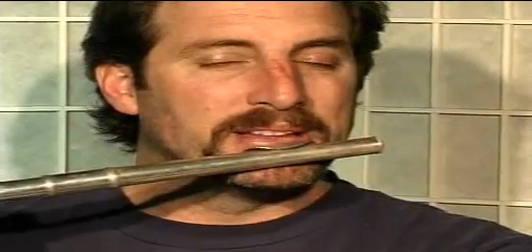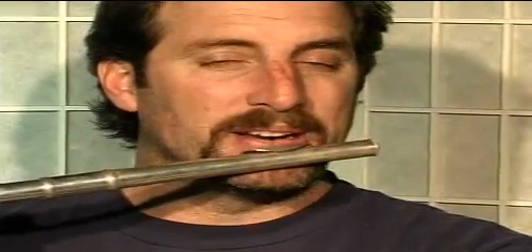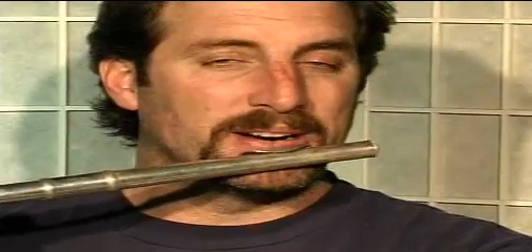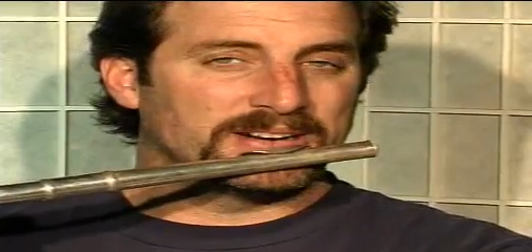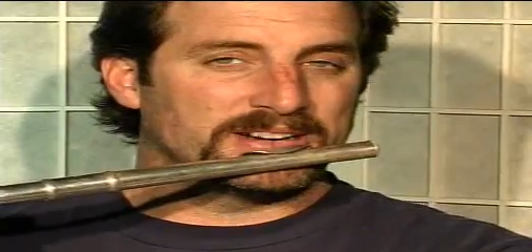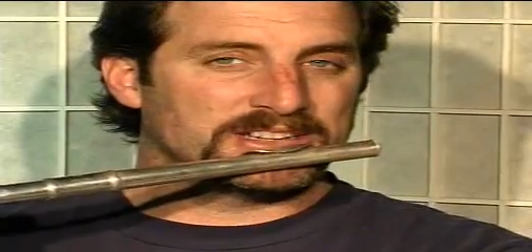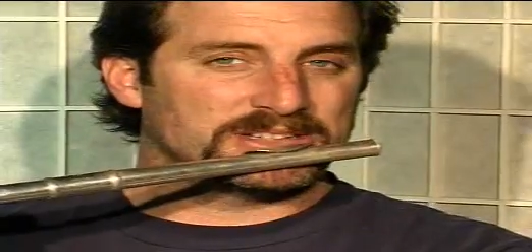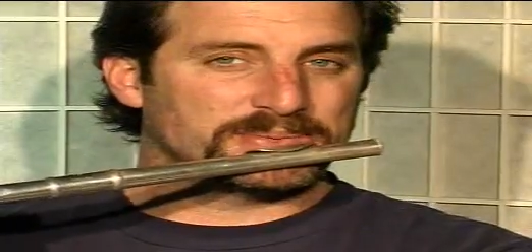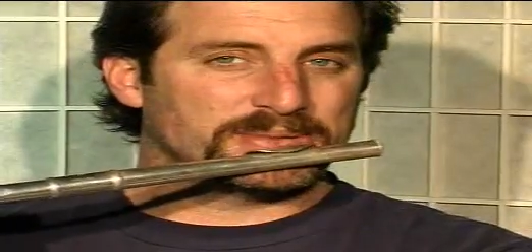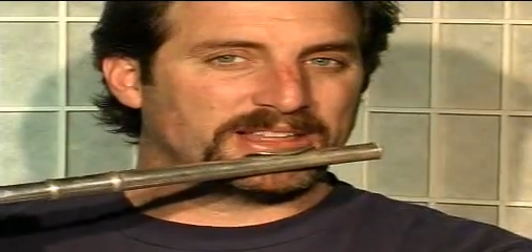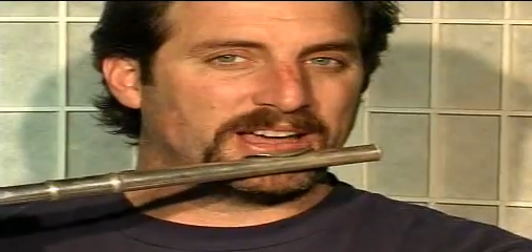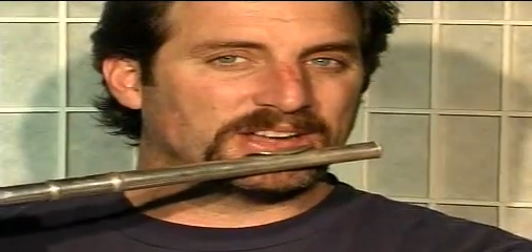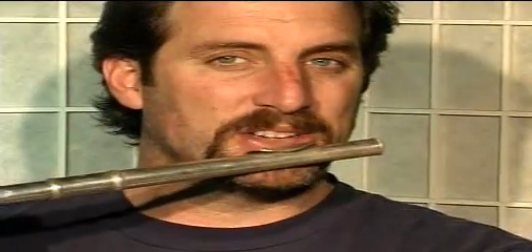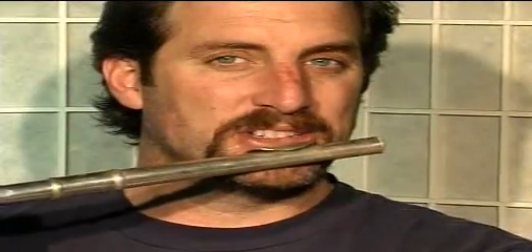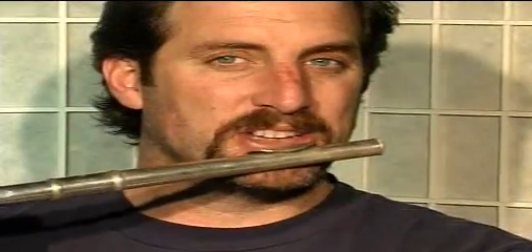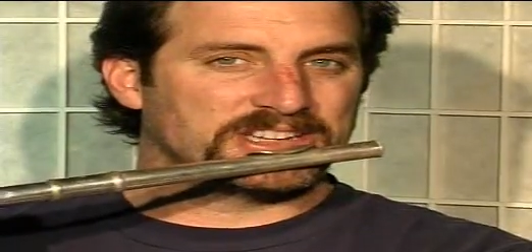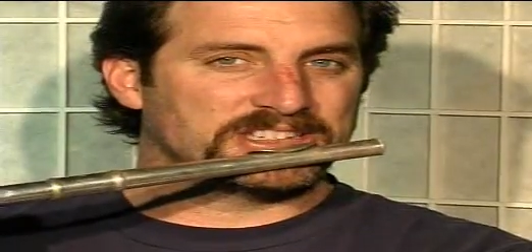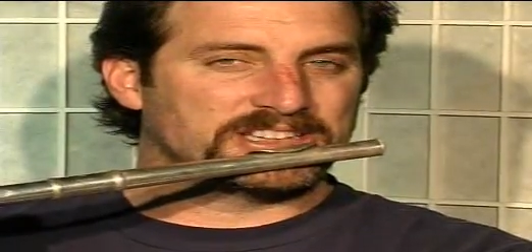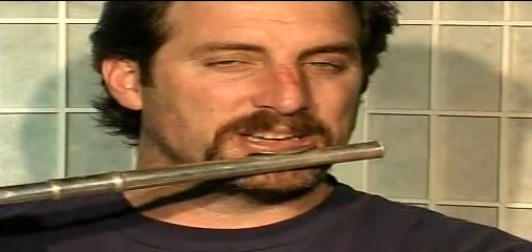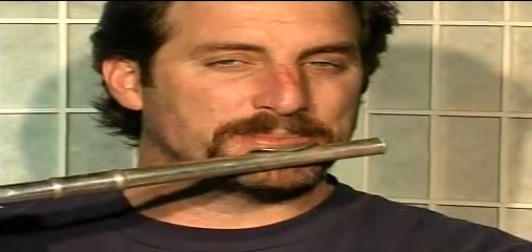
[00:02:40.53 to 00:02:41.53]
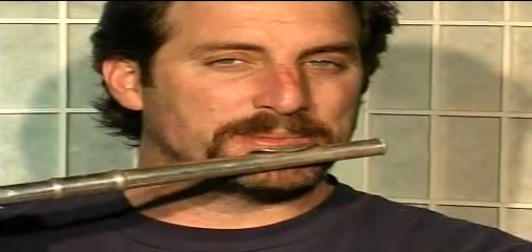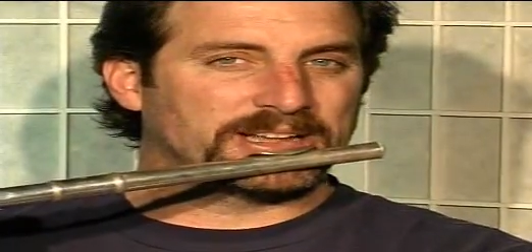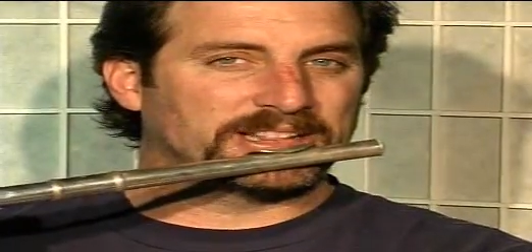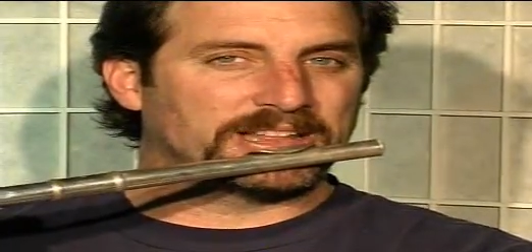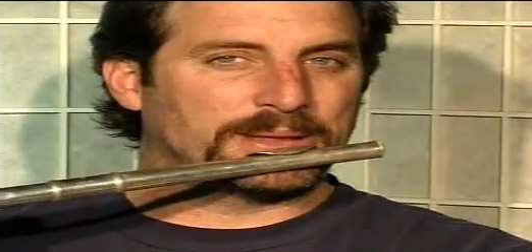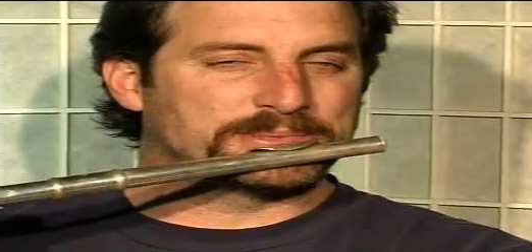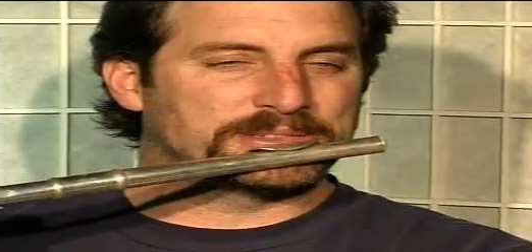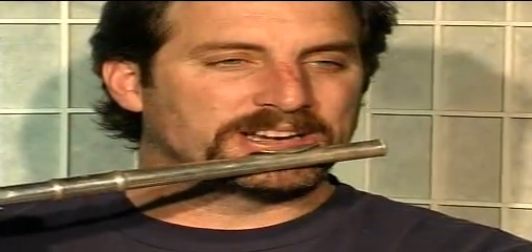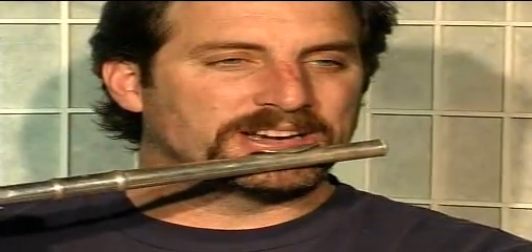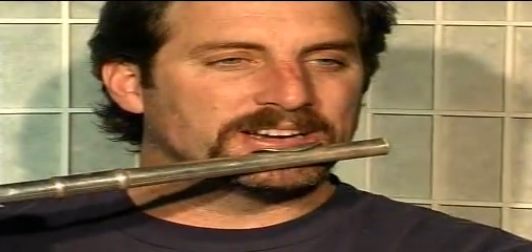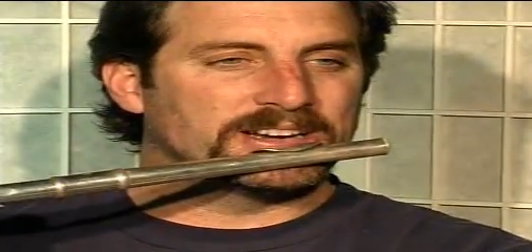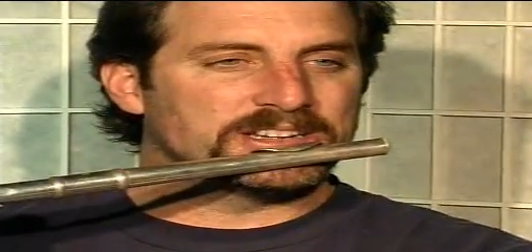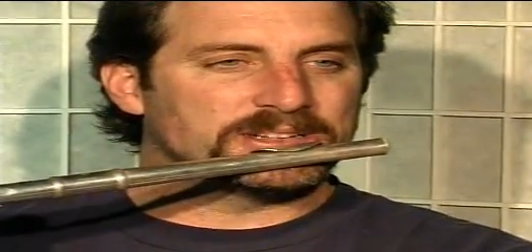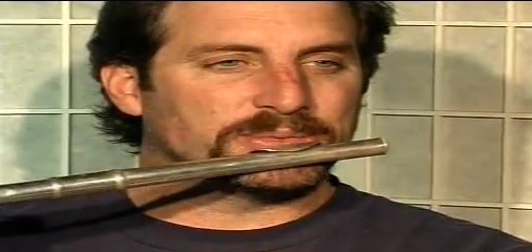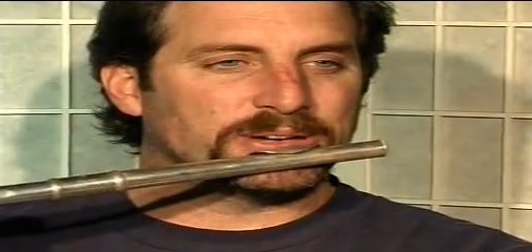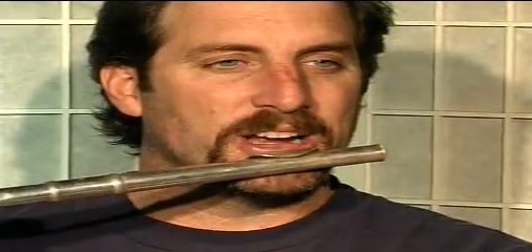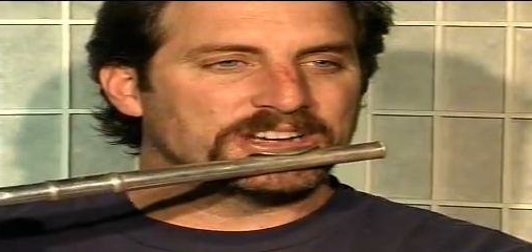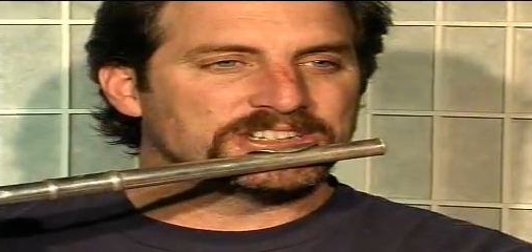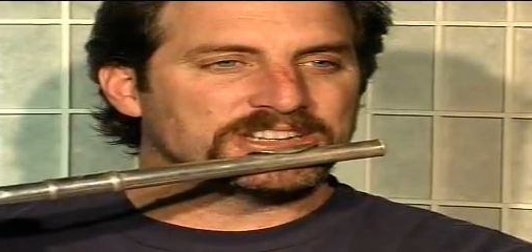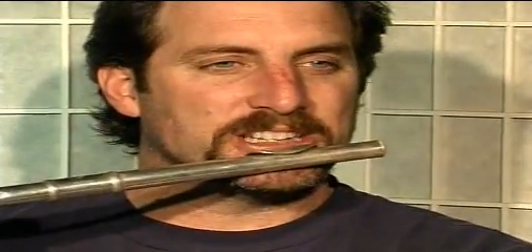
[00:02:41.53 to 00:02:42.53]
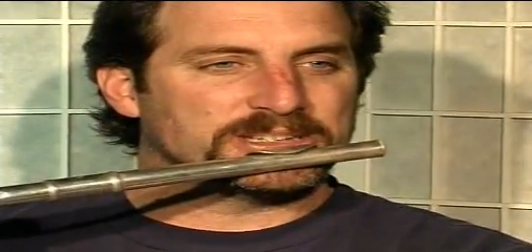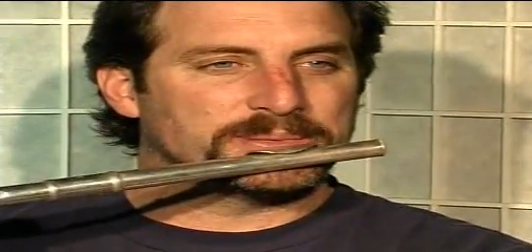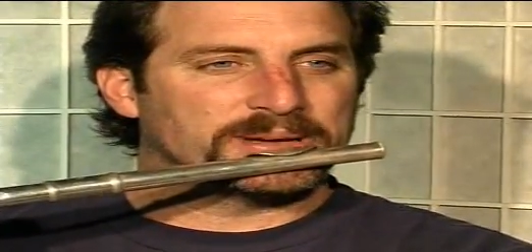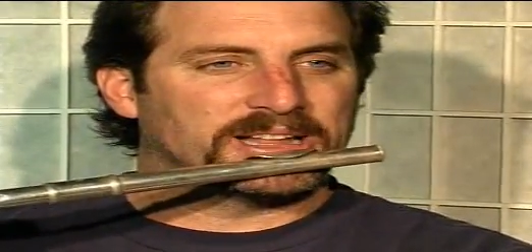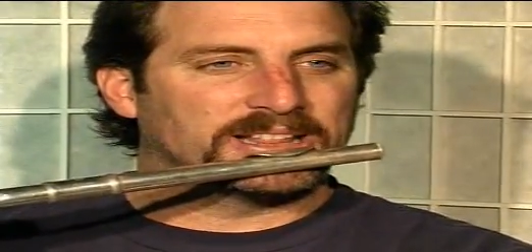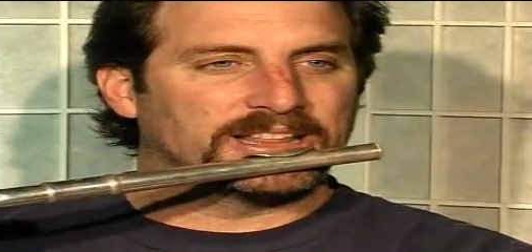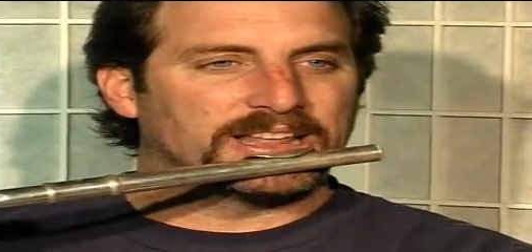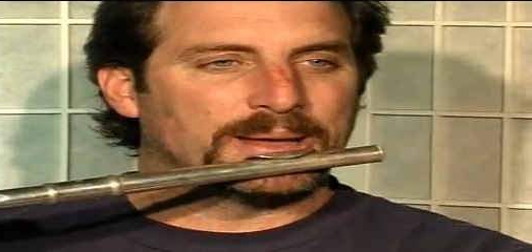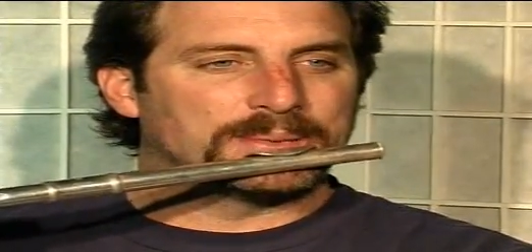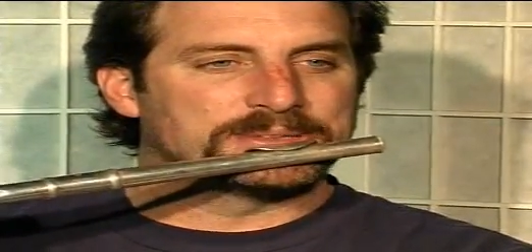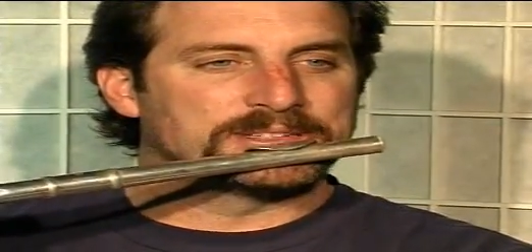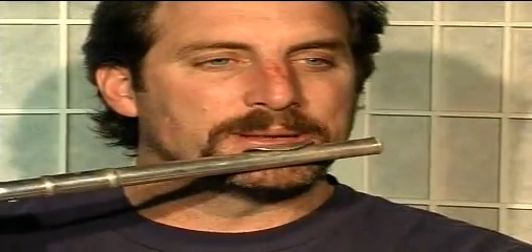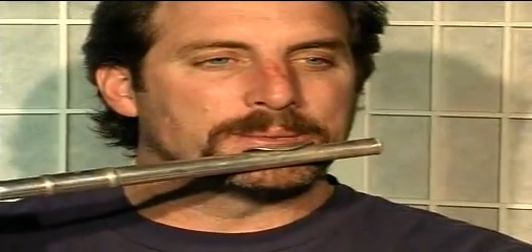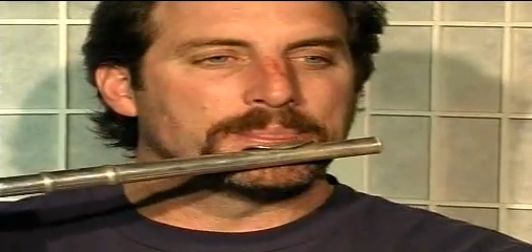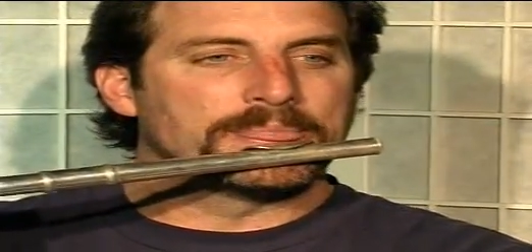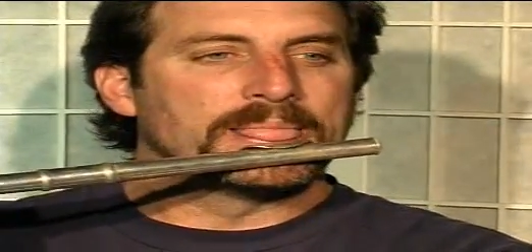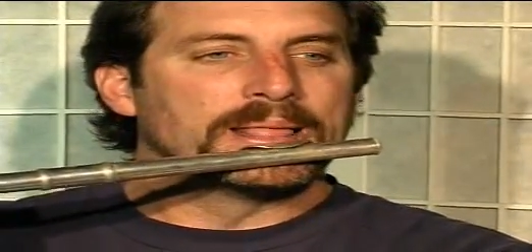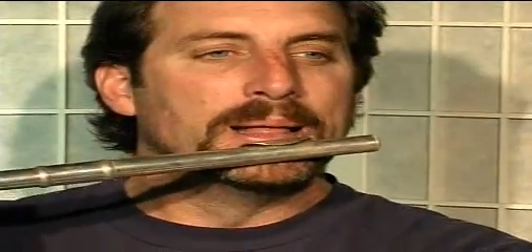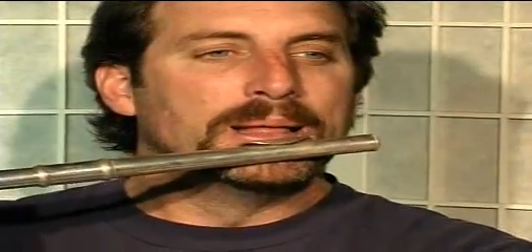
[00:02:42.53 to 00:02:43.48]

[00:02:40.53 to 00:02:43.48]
There it is without adjusting my lips. Here it is where I adjust my lips.